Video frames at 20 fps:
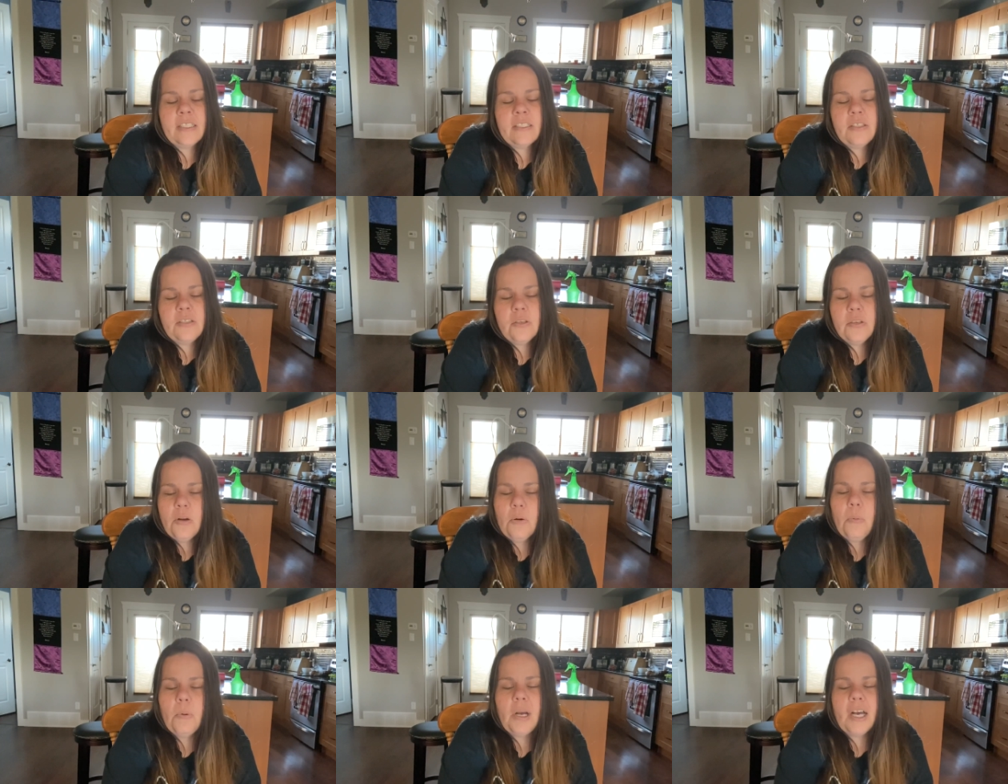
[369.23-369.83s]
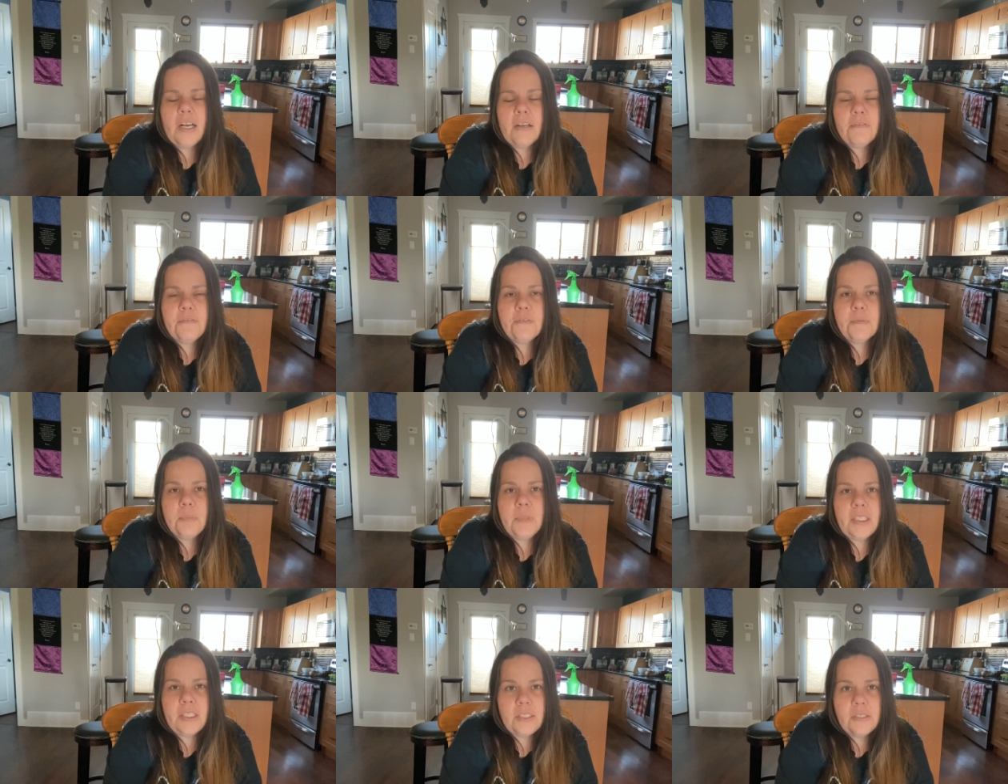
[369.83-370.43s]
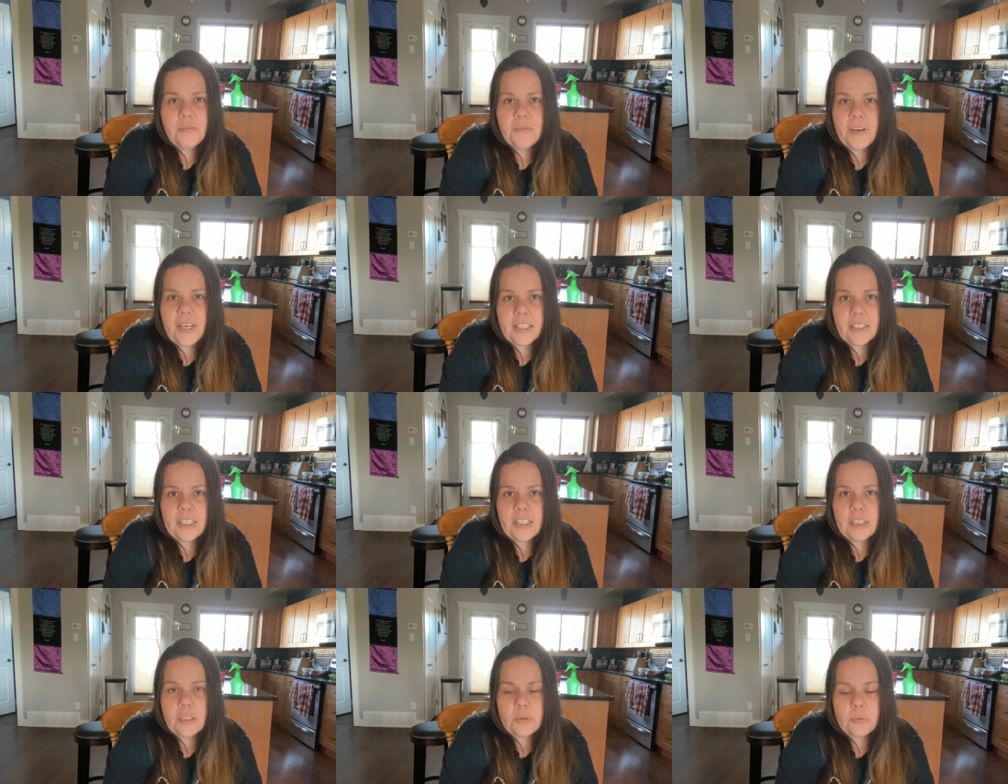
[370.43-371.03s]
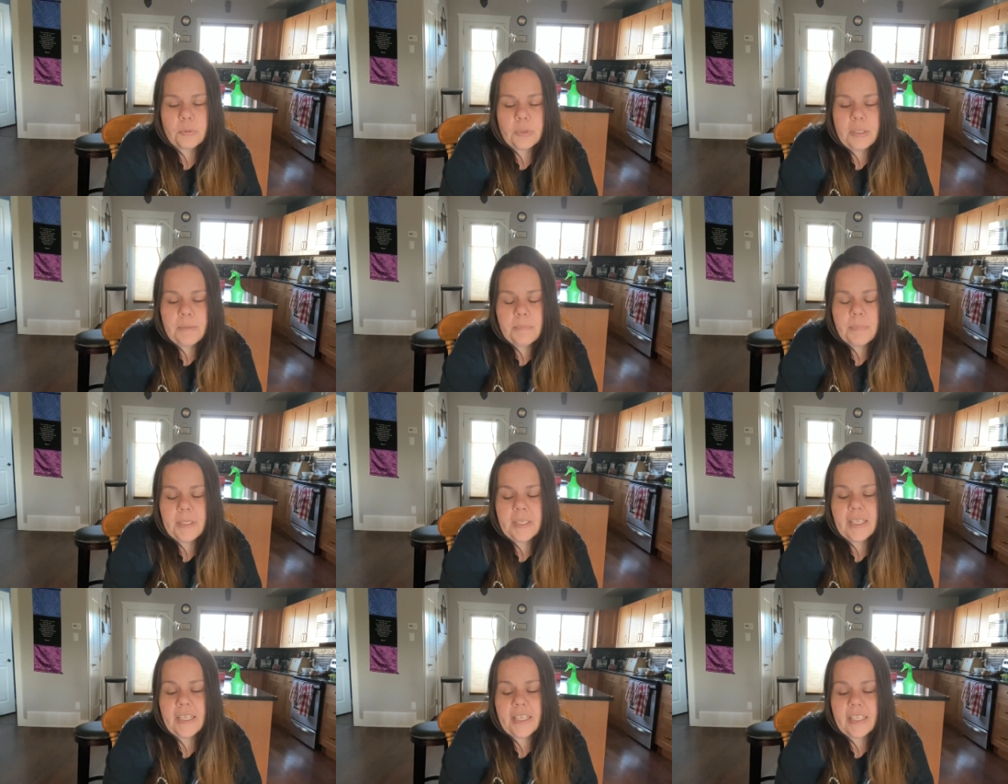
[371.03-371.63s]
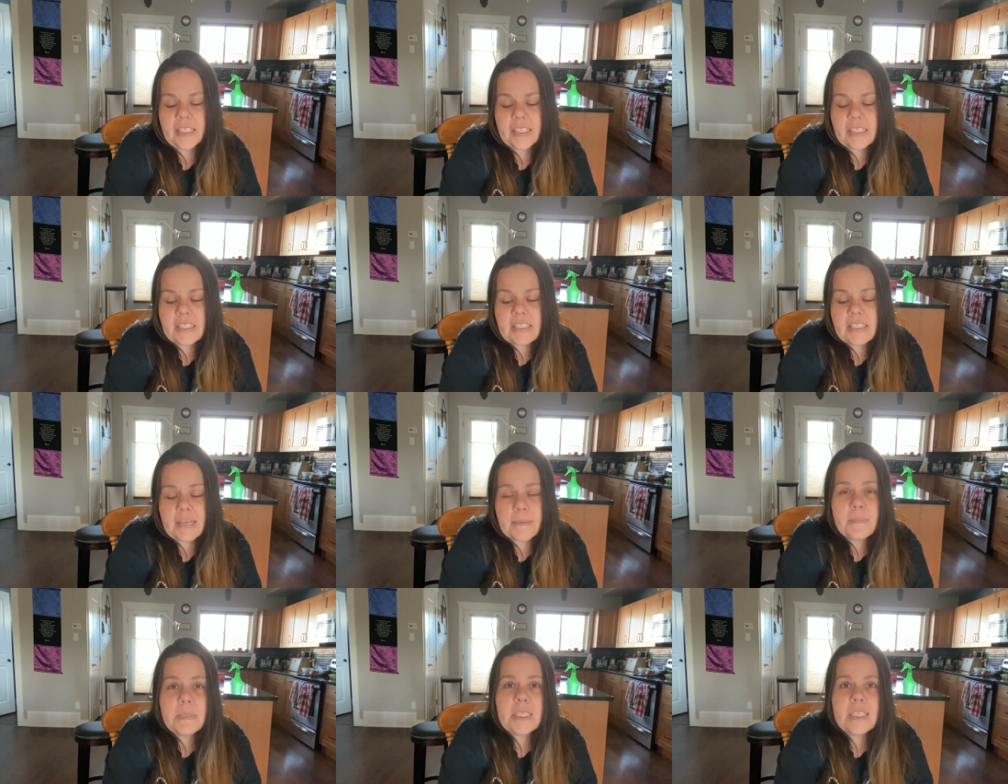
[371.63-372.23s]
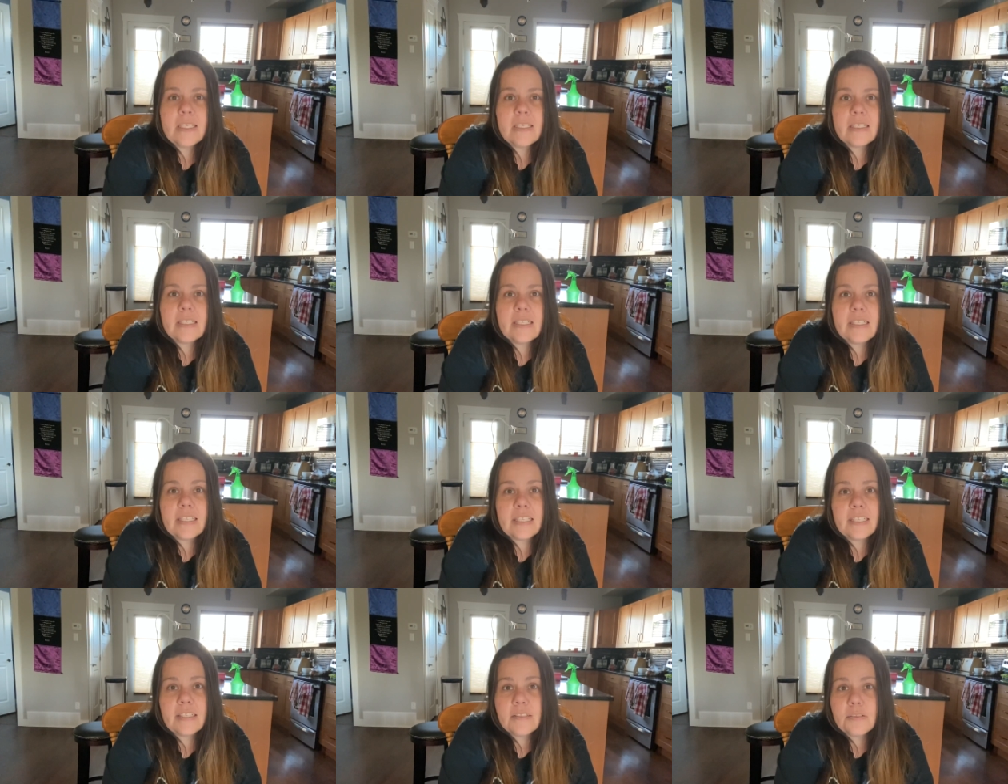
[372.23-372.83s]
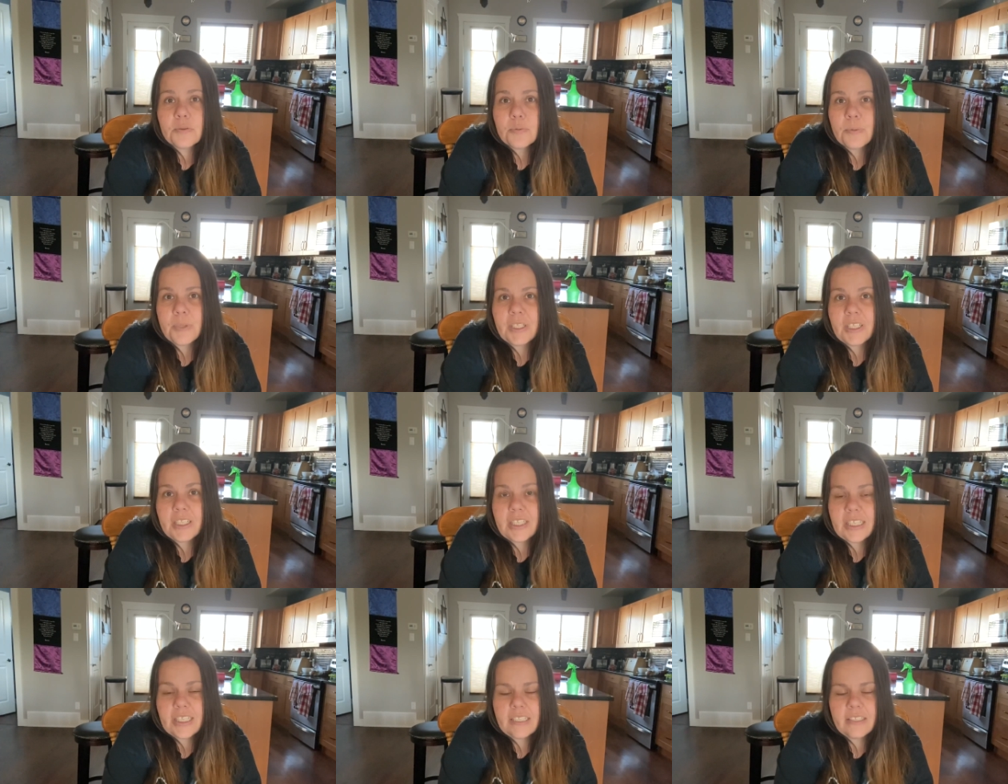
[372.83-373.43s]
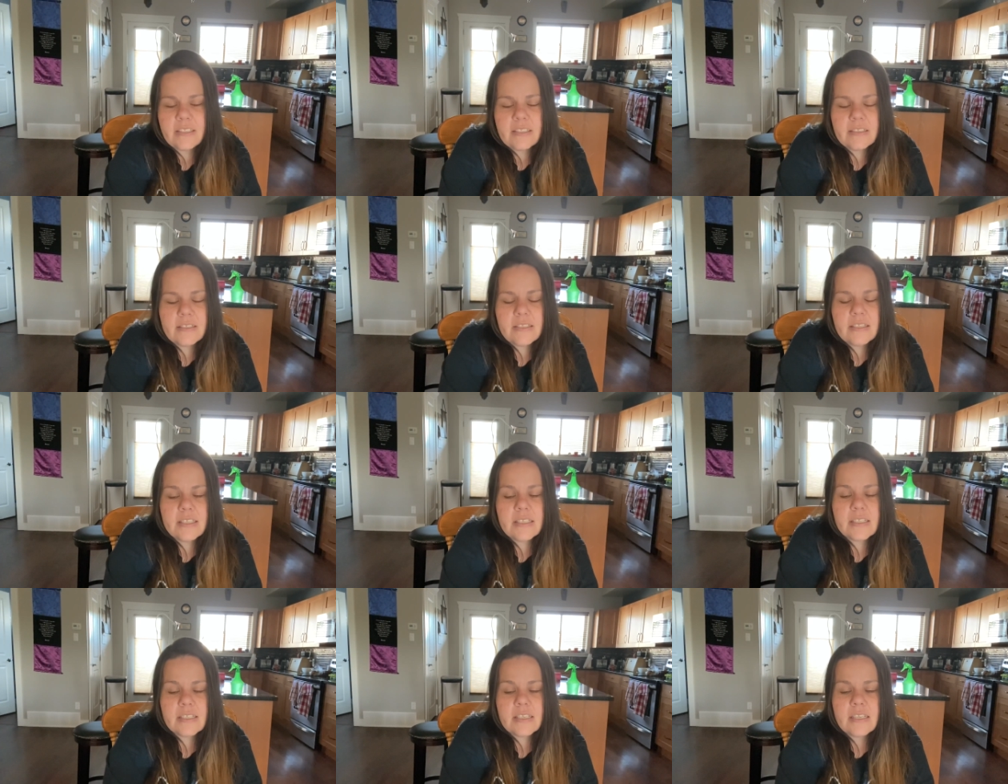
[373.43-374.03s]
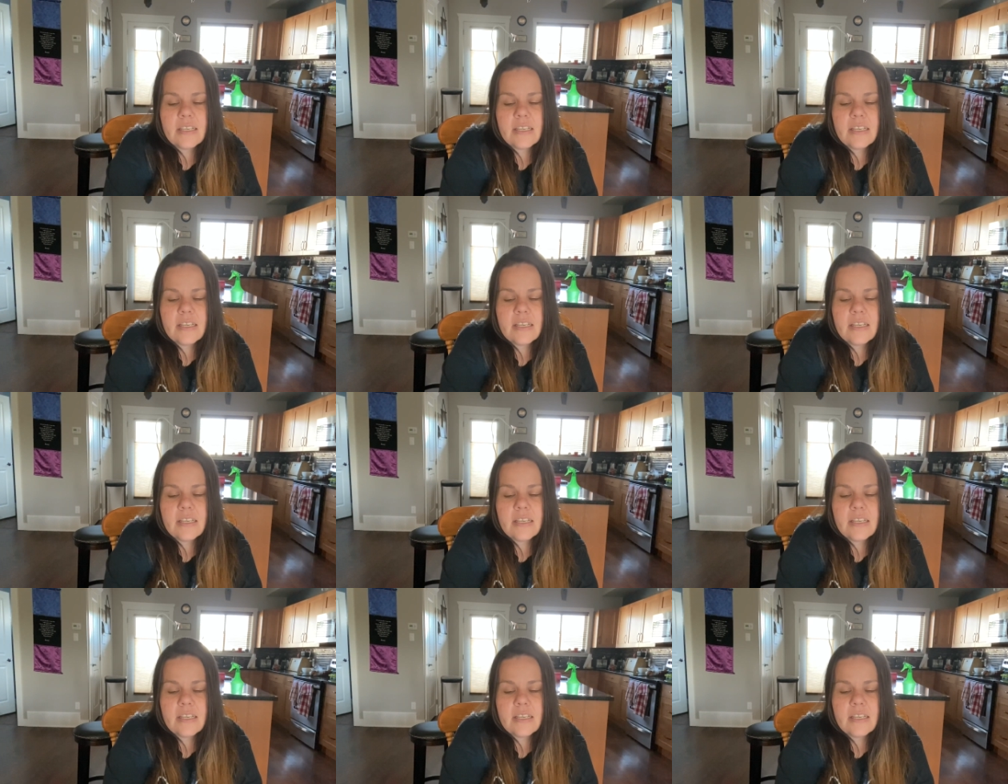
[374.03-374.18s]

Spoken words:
took a while for me to finally grip it and accept it. It is what it is.